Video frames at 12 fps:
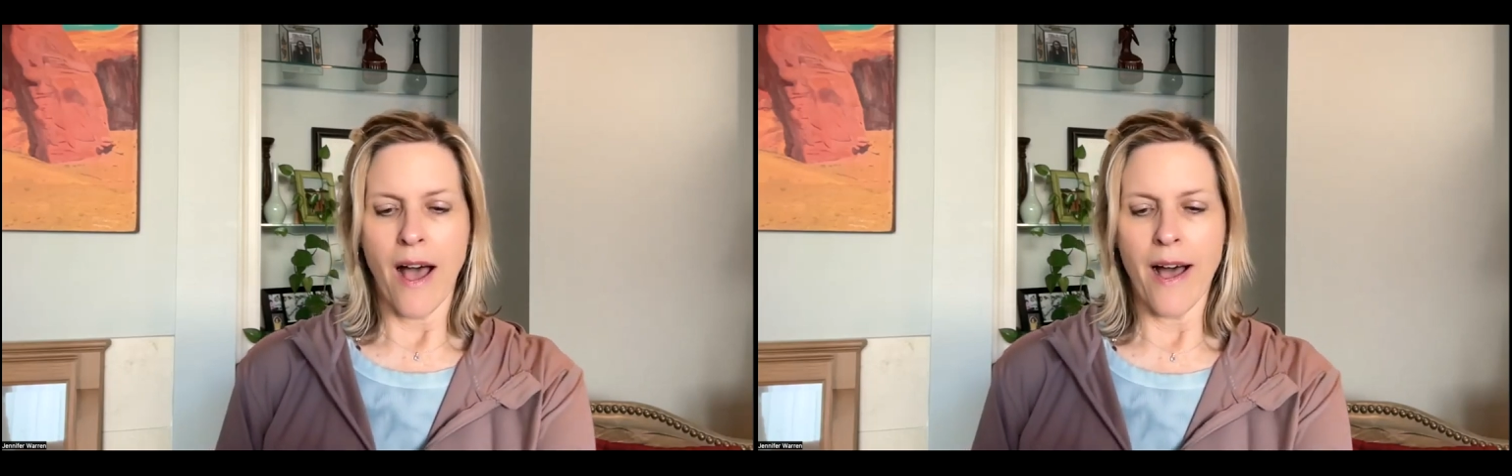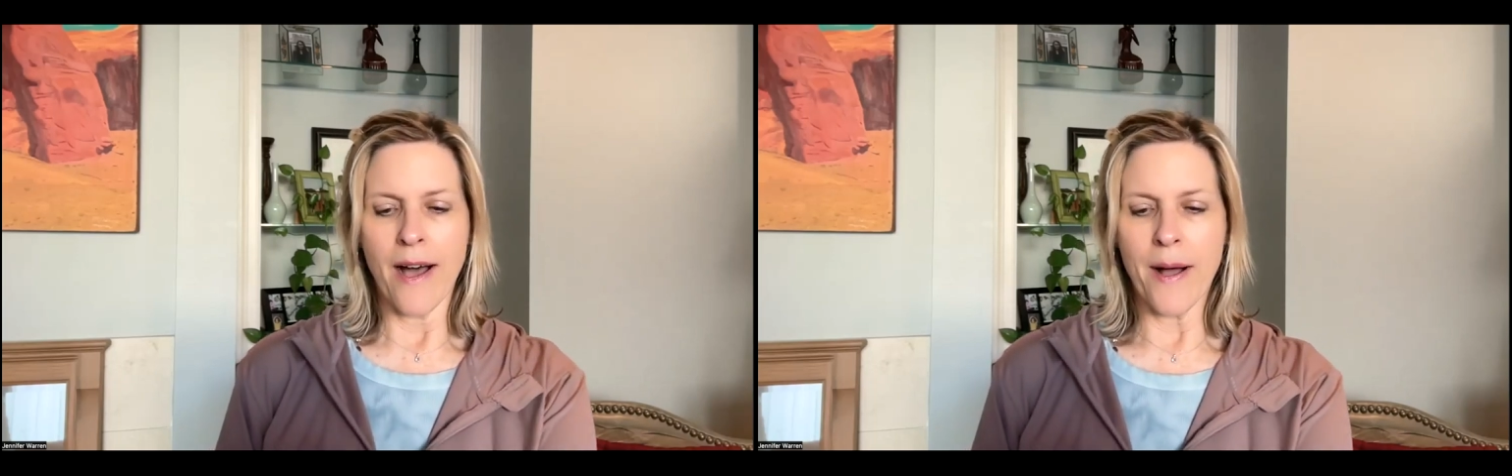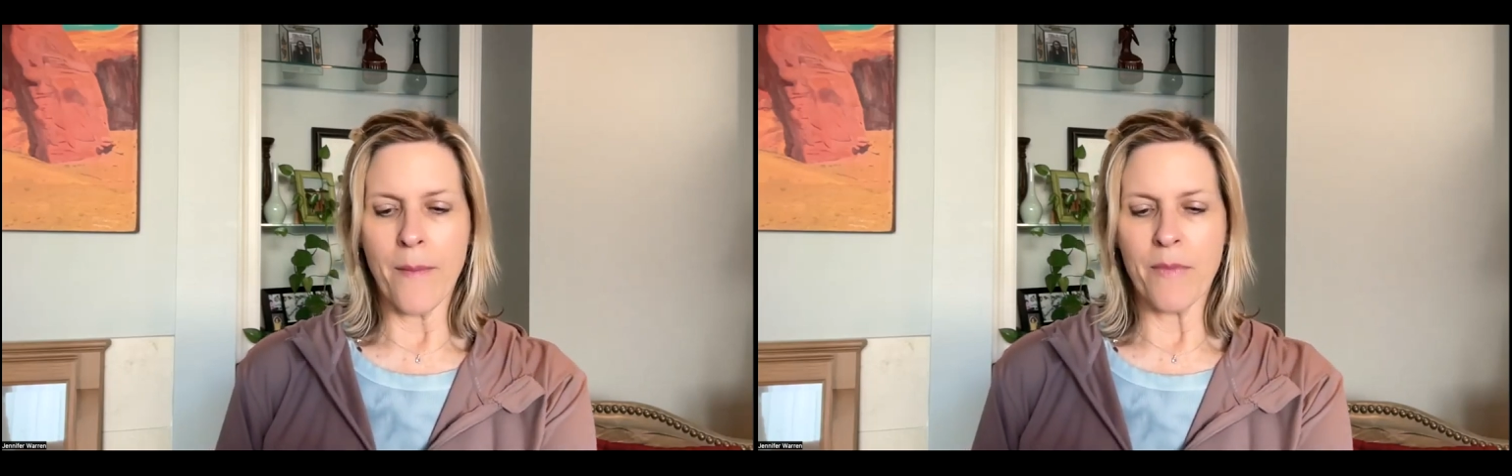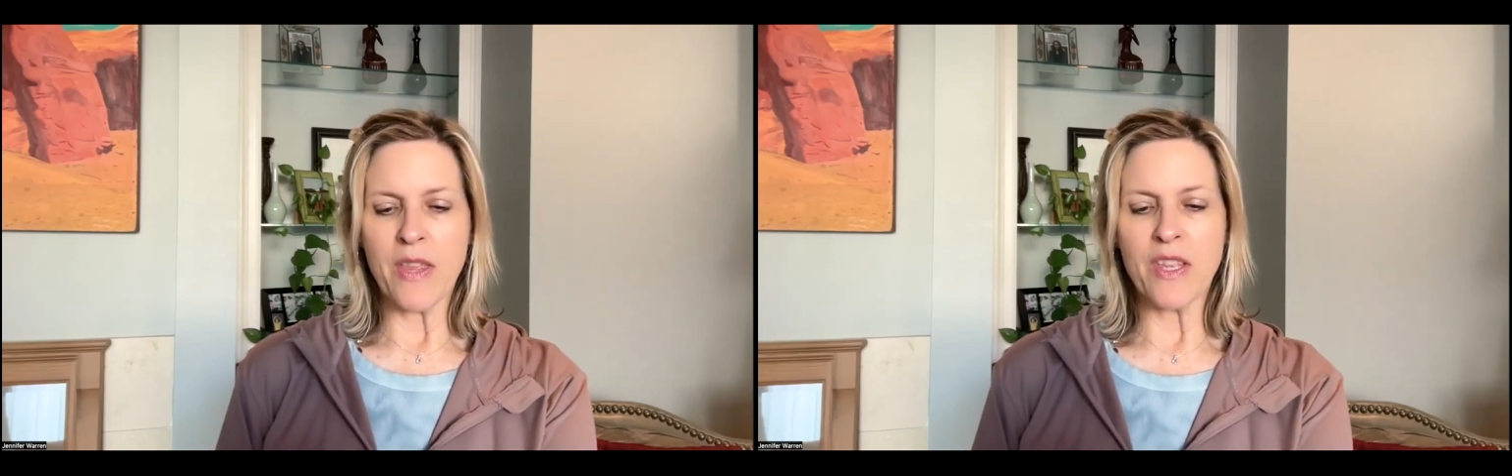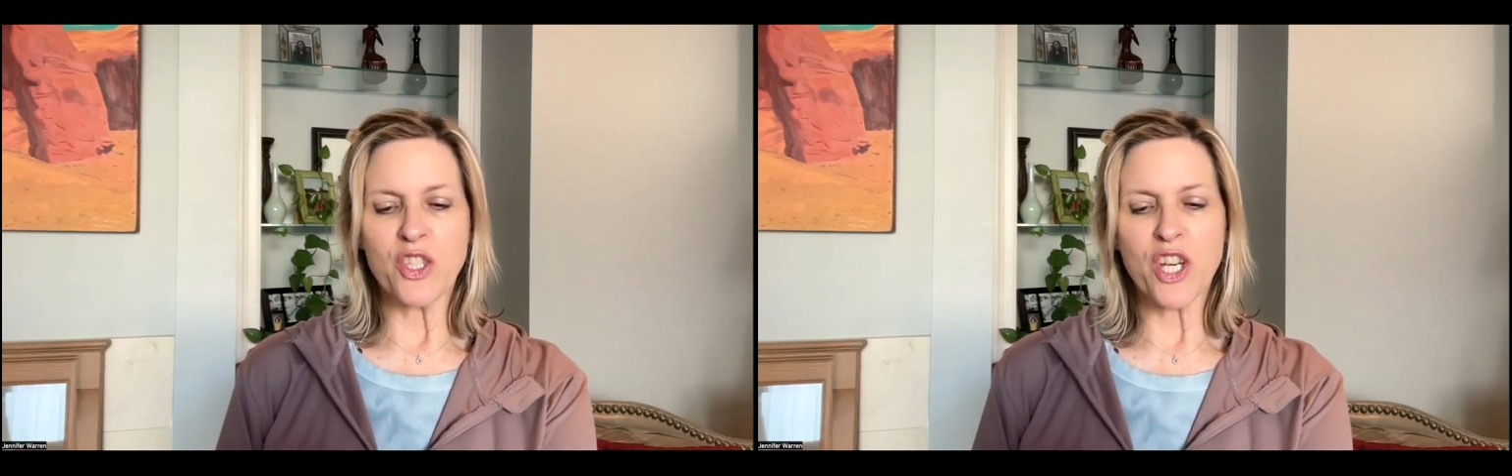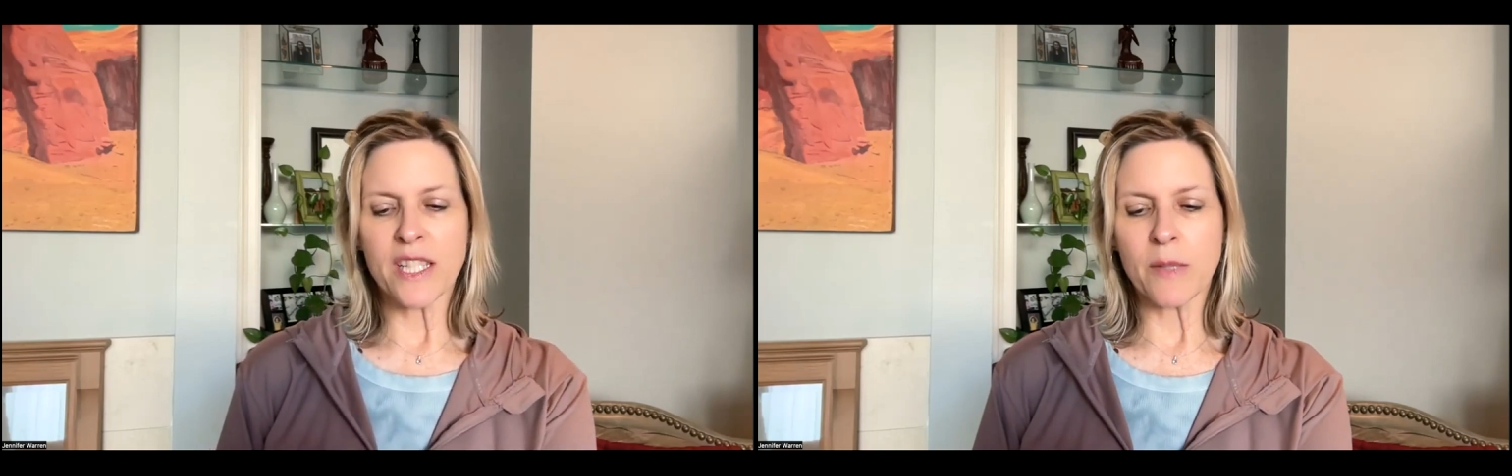And
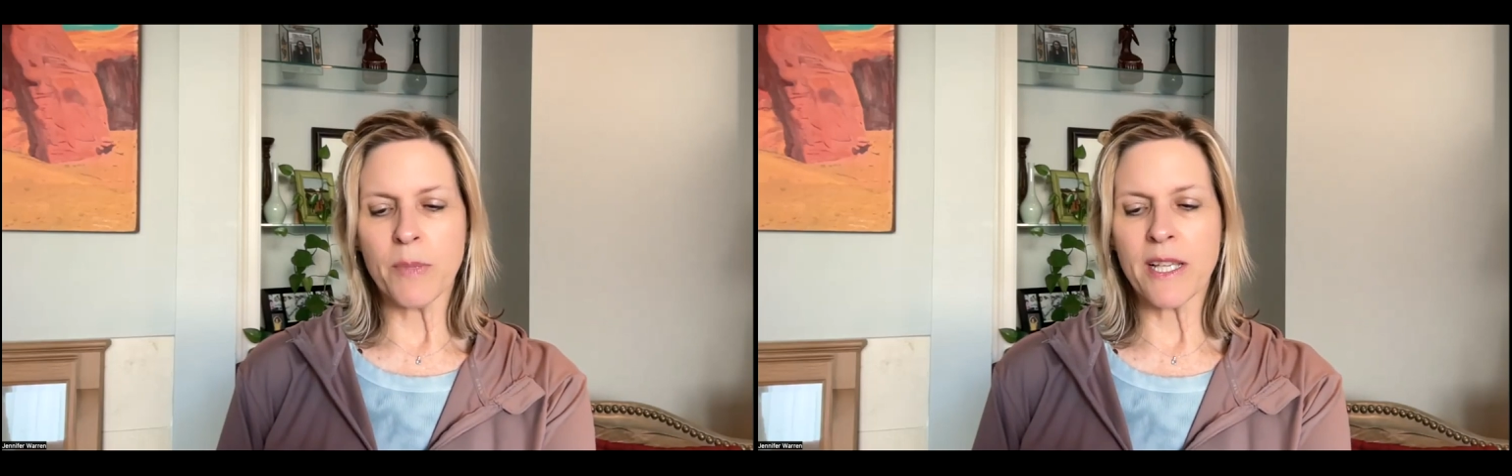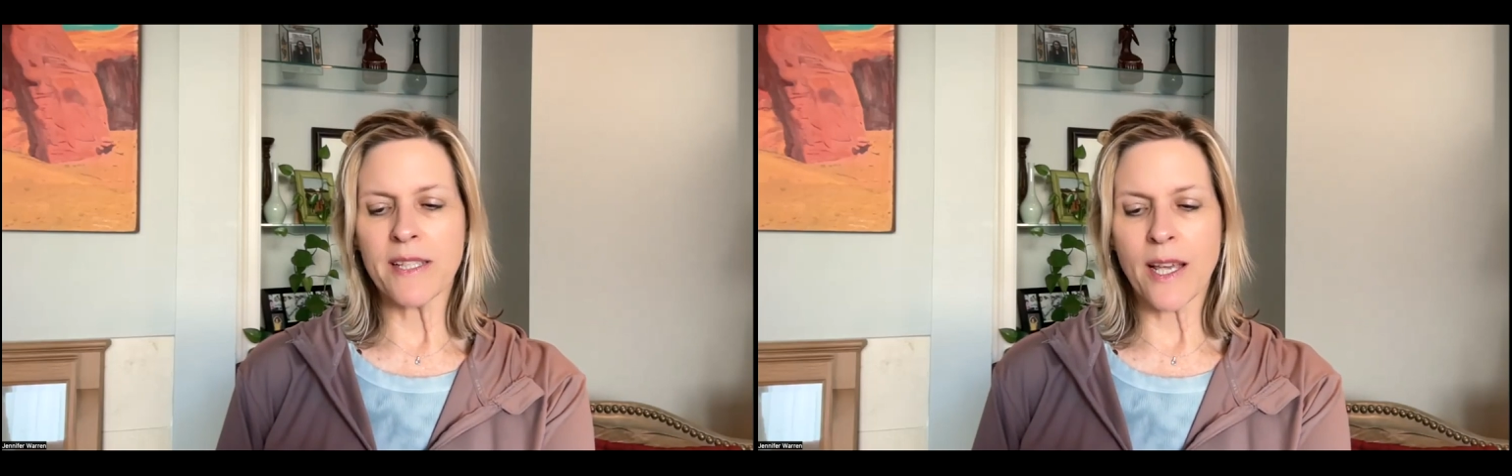then Chesapeake